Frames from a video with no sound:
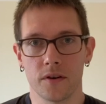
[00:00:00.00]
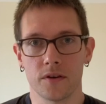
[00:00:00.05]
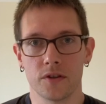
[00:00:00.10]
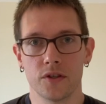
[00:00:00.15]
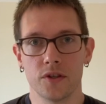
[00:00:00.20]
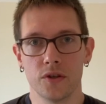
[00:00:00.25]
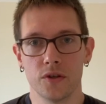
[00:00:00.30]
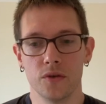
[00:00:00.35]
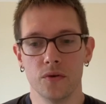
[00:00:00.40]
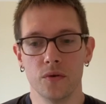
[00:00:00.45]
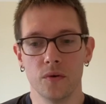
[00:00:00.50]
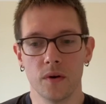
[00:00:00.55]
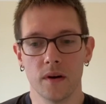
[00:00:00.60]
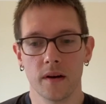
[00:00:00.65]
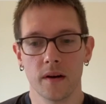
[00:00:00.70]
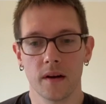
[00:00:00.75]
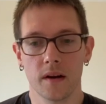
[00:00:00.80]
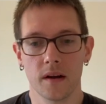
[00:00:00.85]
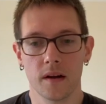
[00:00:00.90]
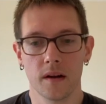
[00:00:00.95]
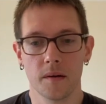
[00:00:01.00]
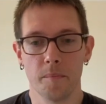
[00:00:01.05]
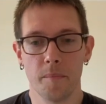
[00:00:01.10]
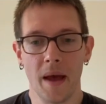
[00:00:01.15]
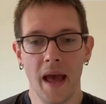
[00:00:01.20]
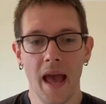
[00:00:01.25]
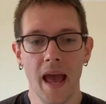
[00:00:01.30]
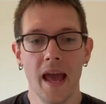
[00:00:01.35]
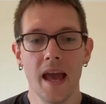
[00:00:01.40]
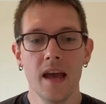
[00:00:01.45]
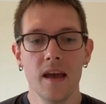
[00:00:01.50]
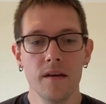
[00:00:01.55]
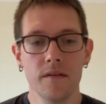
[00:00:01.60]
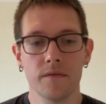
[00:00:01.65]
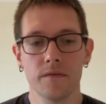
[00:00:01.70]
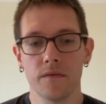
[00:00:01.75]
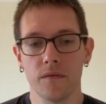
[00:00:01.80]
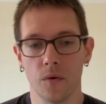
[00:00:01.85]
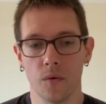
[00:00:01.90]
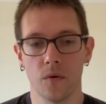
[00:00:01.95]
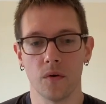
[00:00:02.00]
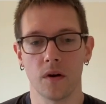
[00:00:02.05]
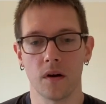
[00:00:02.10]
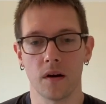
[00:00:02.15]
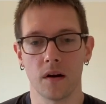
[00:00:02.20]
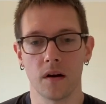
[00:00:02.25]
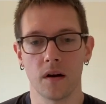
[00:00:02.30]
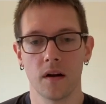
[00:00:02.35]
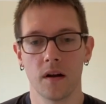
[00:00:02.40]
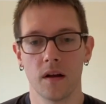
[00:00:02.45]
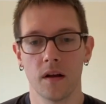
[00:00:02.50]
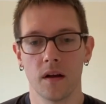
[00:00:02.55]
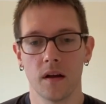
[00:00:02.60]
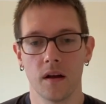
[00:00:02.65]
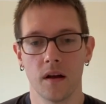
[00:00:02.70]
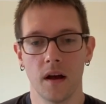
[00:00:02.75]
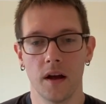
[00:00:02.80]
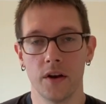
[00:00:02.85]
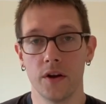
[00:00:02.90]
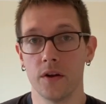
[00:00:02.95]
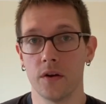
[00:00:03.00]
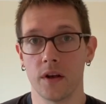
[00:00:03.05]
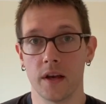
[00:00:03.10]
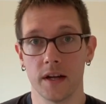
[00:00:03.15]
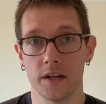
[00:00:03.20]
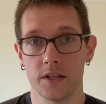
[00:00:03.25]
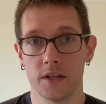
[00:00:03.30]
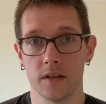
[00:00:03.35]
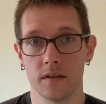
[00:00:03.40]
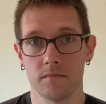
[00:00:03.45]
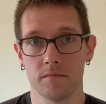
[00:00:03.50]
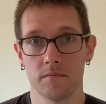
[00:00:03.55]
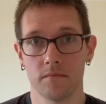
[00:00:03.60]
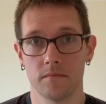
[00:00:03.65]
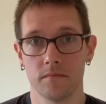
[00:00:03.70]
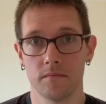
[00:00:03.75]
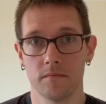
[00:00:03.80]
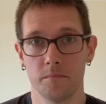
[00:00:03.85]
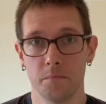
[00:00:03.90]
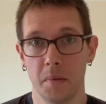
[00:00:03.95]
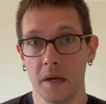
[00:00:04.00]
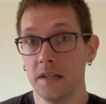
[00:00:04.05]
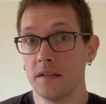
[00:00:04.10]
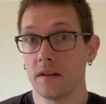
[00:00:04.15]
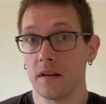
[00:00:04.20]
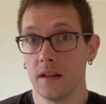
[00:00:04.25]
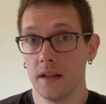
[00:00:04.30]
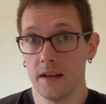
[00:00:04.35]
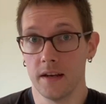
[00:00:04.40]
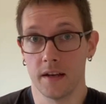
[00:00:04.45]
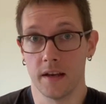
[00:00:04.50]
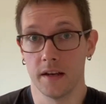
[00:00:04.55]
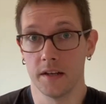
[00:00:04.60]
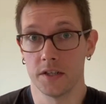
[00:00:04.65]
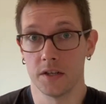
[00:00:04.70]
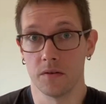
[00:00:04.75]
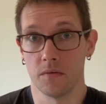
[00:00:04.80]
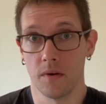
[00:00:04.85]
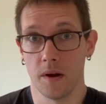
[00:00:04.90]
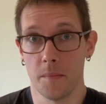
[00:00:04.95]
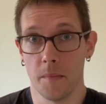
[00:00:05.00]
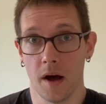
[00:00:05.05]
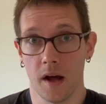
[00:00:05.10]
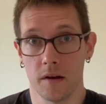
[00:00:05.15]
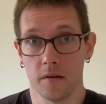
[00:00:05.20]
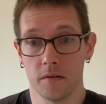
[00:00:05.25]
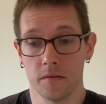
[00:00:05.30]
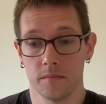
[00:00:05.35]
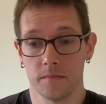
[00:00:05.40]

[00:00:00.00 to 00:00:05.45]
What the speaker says: to pay for a new kitchen, basically a kitchen remodel.